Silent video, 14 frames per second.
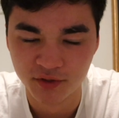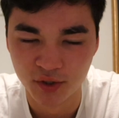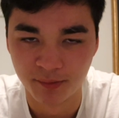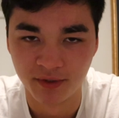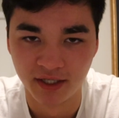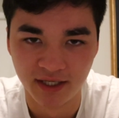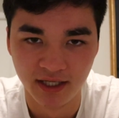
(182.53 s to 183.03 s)
so I'm
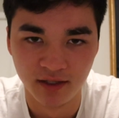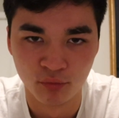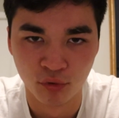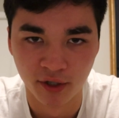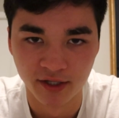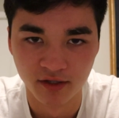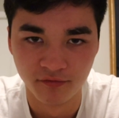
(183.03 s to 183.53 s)
going to keep
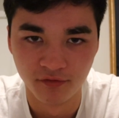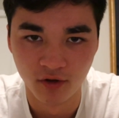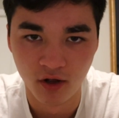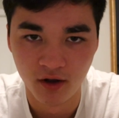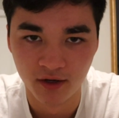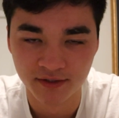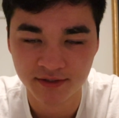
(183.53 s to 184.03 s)
bringing the
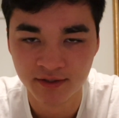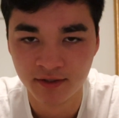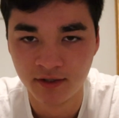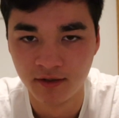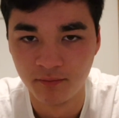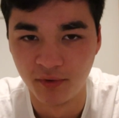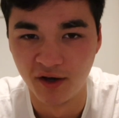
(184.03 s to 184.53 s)
vlogs,
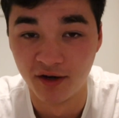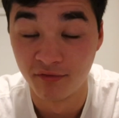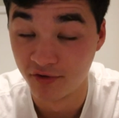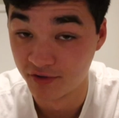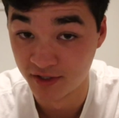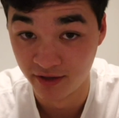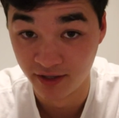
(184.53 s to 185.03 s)
but if
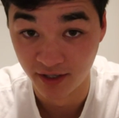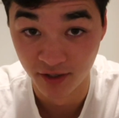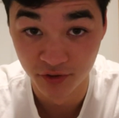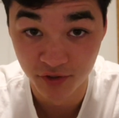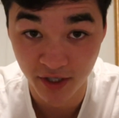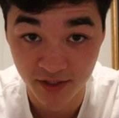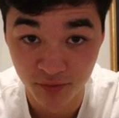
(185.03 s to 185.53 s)
there's anything
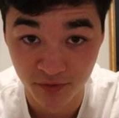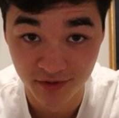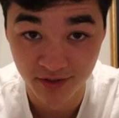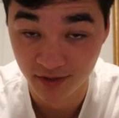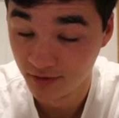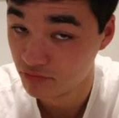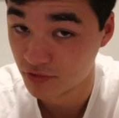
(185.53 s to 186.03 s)
else you guys want to
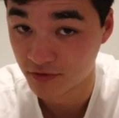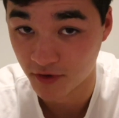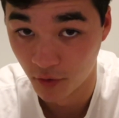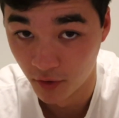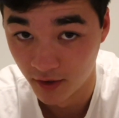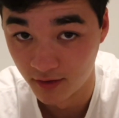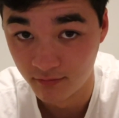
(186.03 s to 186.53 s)
see, just go
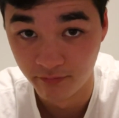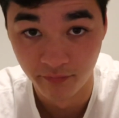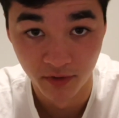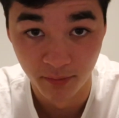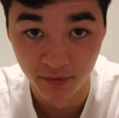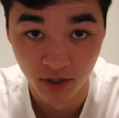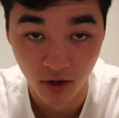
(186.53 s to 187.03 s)
ahead and
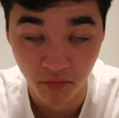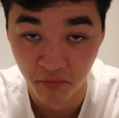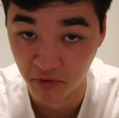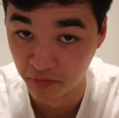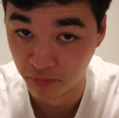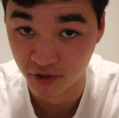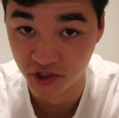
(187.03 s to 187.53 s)
let me know.
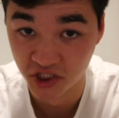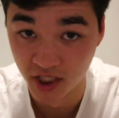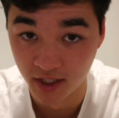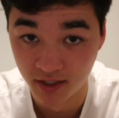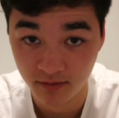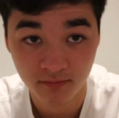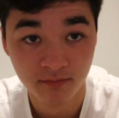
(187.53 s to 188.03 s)
I'd appreciate it.